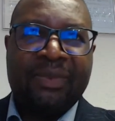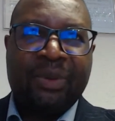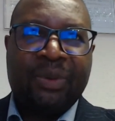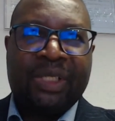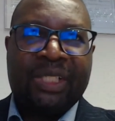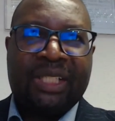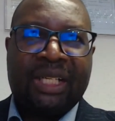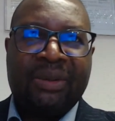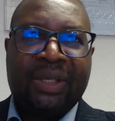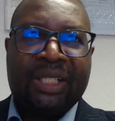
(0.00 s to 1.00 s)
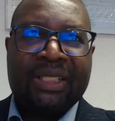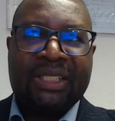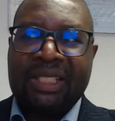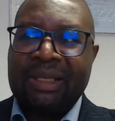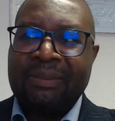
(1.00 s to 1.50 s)
We won an award
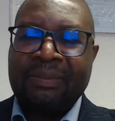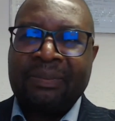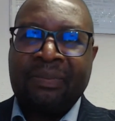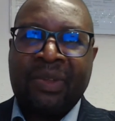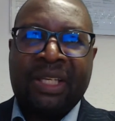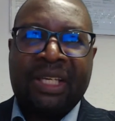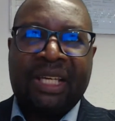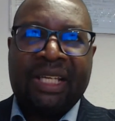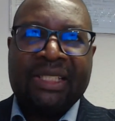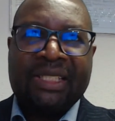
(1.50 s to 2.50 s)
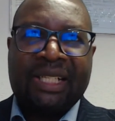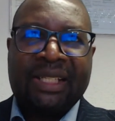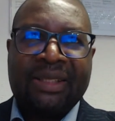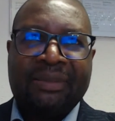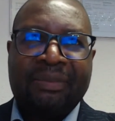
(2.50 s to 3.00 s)
as
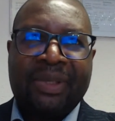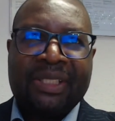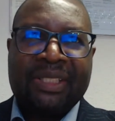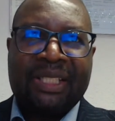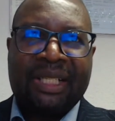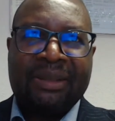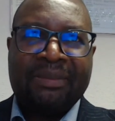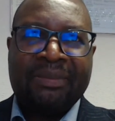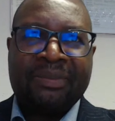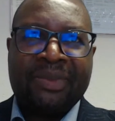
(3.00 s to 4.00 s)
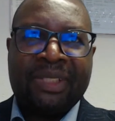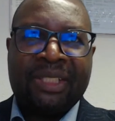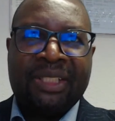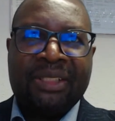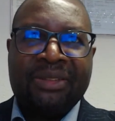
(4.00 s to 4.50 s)
the best
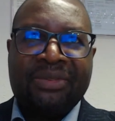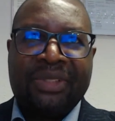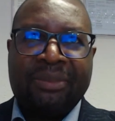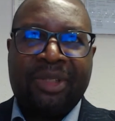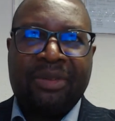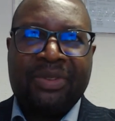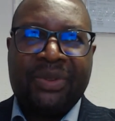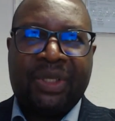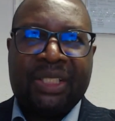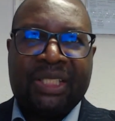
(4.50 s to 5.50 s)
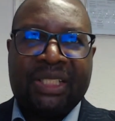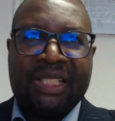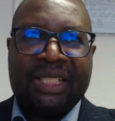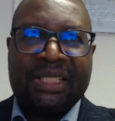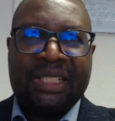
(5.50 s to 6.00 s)
firm of
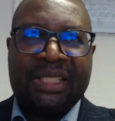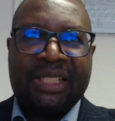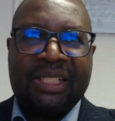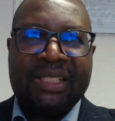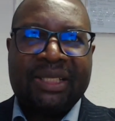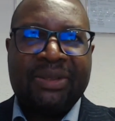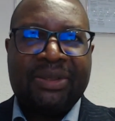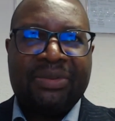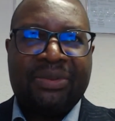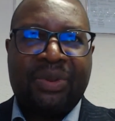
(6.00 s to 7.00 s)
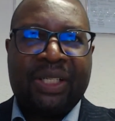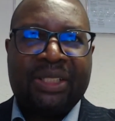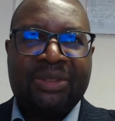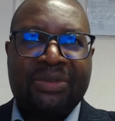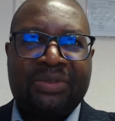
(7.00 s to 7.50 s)
solicitors in the category of 1
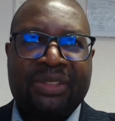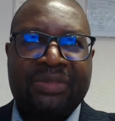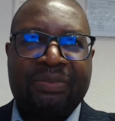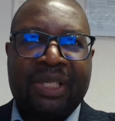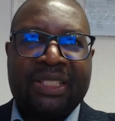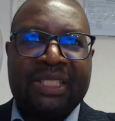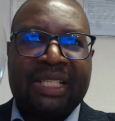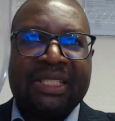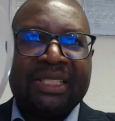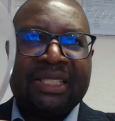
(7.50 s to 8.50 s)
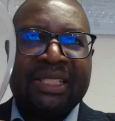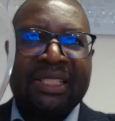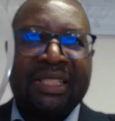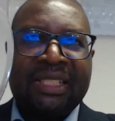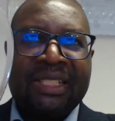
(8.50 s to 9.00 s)
to 5 partners
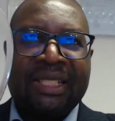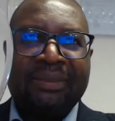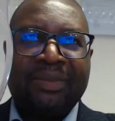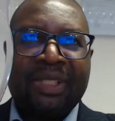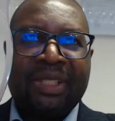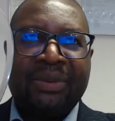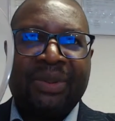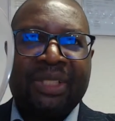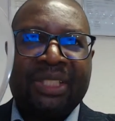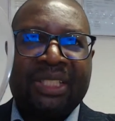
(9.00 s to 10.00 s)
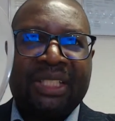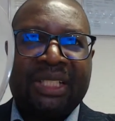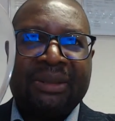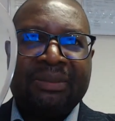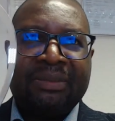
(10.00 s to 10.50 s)
in the Warwickshire